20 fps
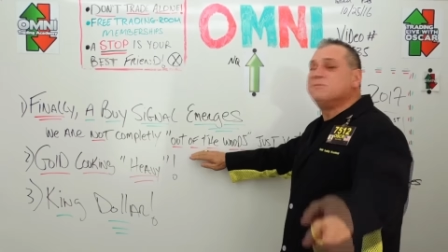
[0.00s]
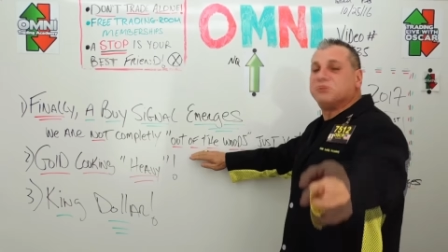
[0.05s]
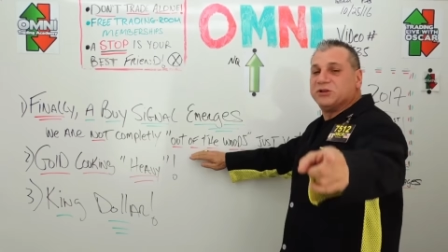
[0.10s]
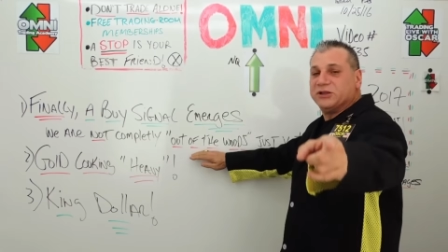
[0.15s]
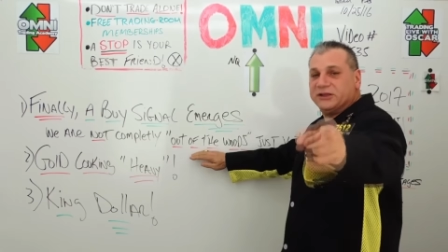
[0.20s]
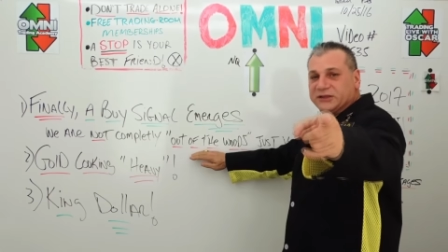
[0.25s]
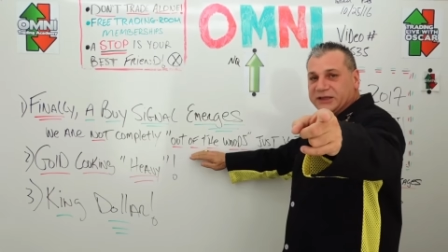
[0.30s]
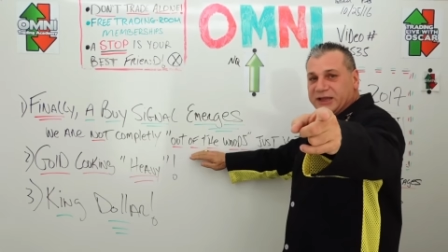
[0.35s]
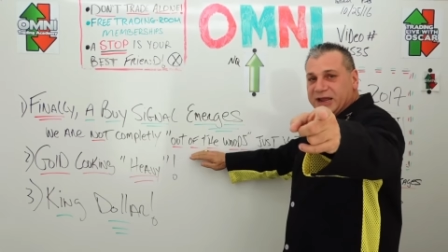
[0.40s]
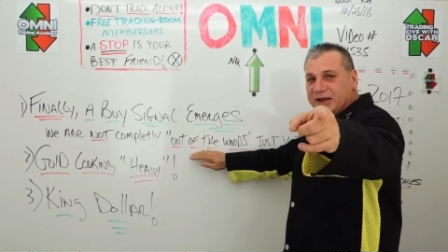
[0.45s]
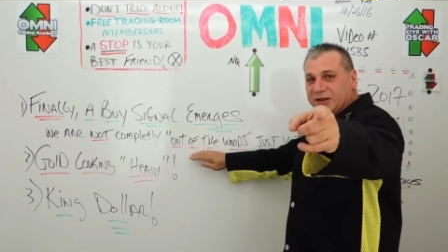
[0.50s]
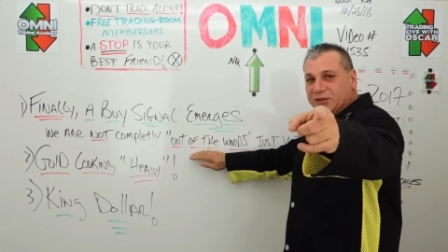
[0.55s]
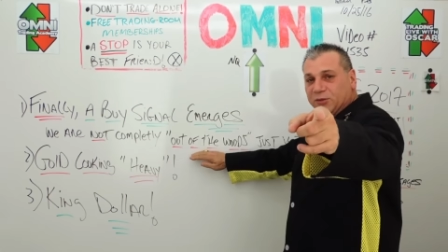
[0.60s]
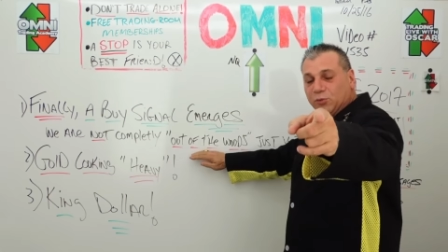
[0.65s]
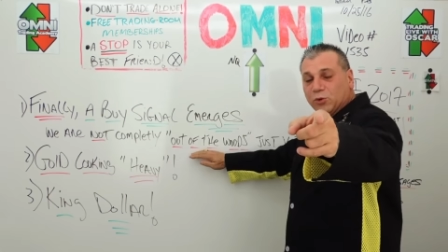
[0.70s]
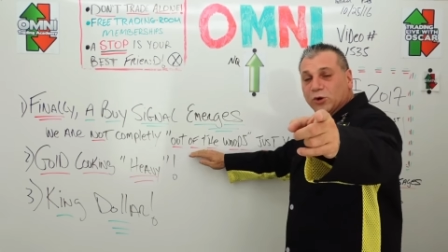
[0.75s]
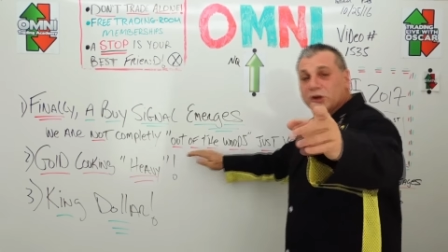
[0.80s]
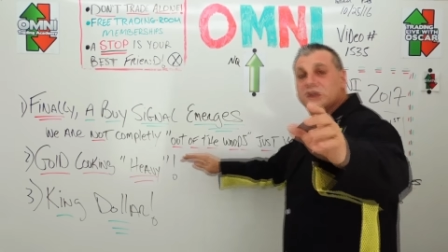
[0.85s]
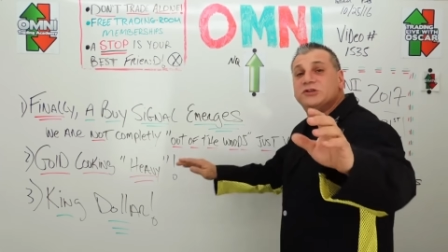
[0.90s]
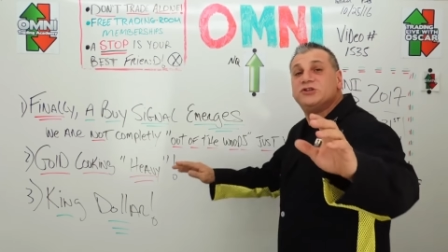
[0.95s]
completely out of the
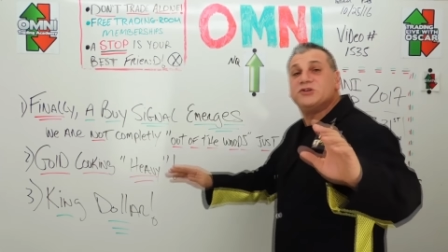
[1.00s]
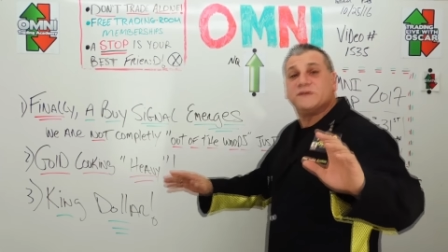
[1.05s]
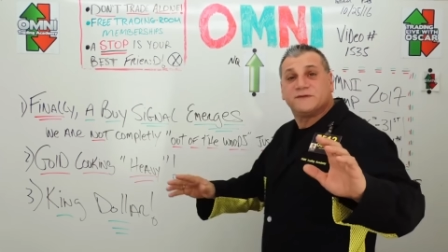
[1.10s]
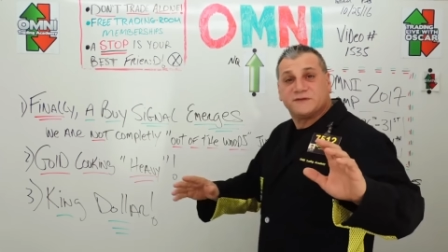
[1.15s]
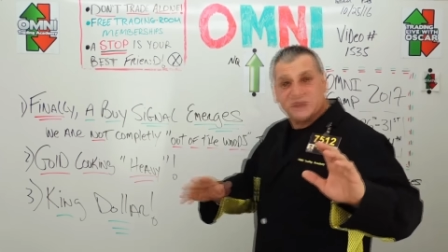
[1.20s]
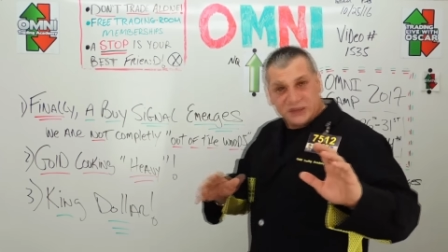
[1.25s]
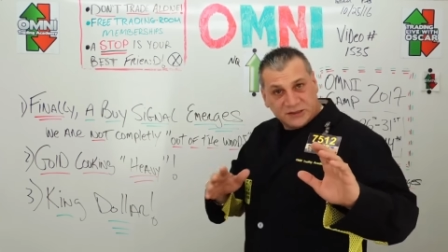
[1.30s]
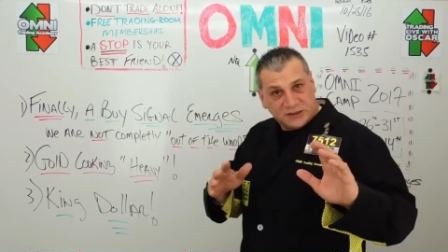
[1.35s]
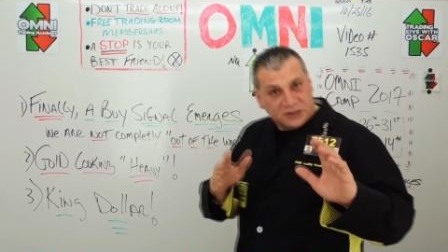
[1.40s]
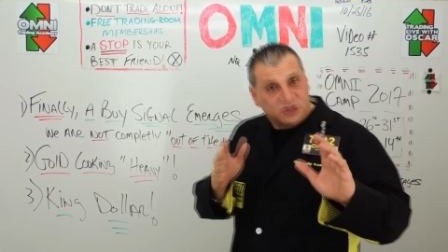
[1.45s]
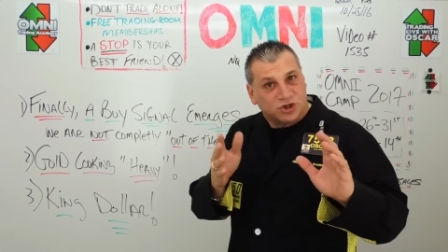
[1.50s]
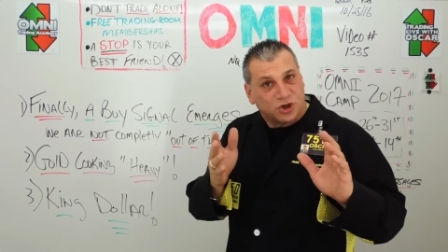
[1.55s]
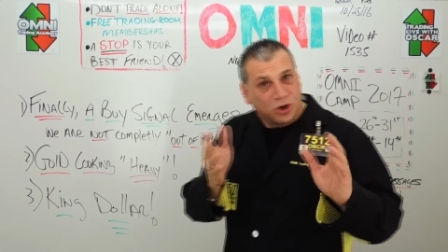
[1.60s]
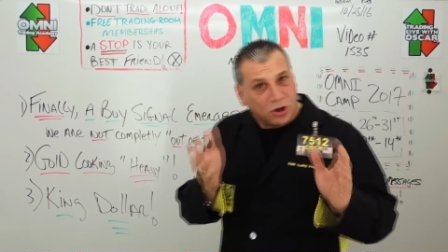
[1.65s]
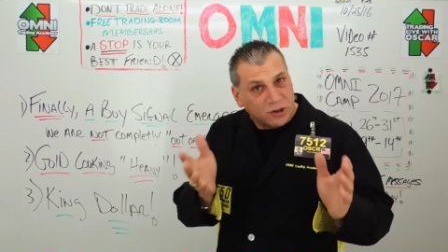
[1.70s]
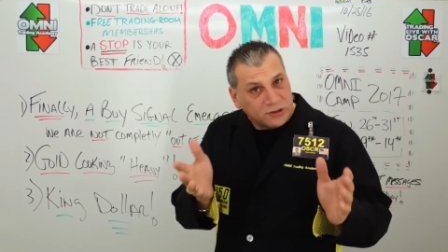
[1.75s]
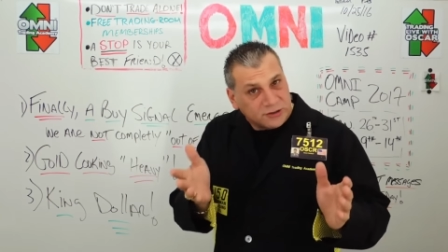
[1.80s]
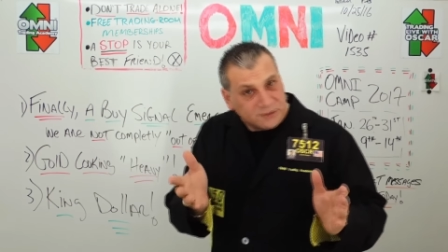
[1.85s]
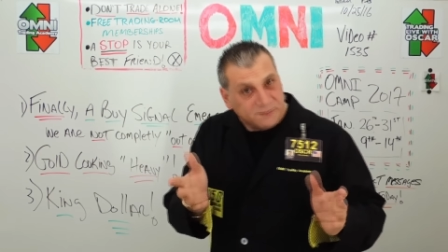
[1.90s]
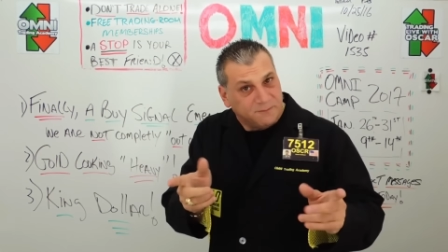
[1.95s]
woods. You've seen the
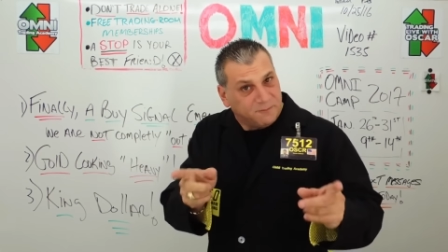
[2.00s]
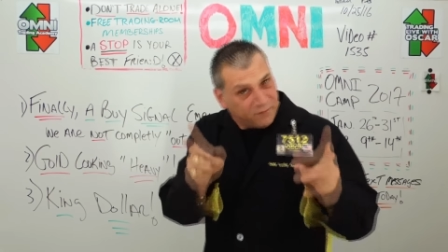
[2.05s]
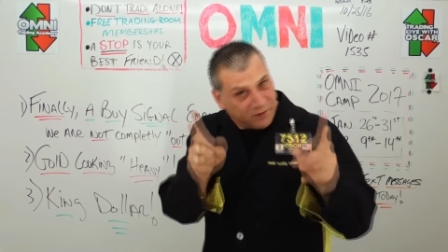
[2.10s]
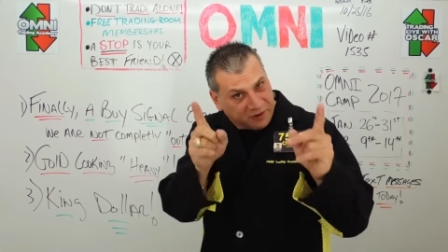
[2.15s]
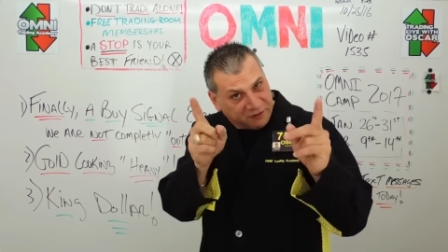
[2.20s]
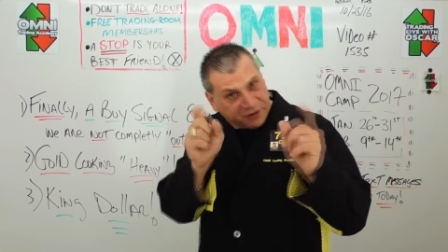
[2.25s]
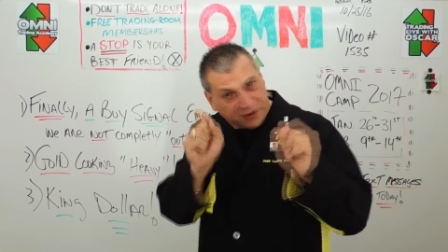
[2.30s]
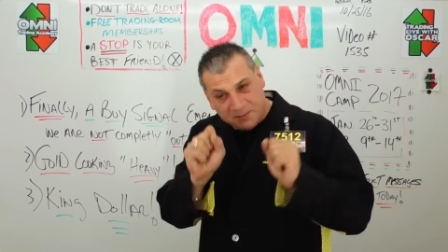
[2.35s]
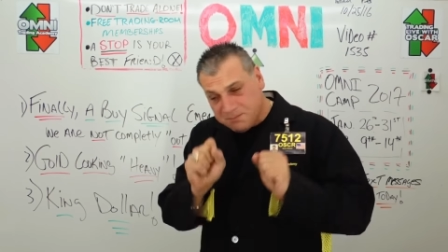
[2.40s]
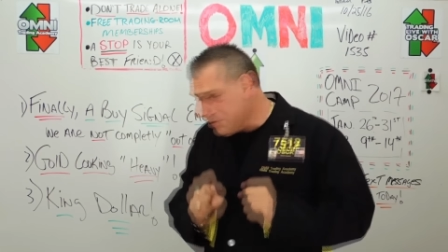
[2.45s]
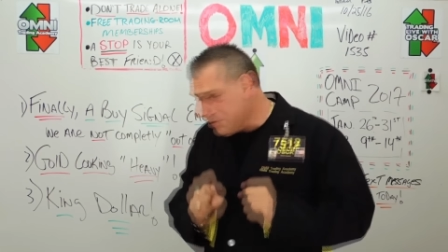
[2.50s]
charts. Very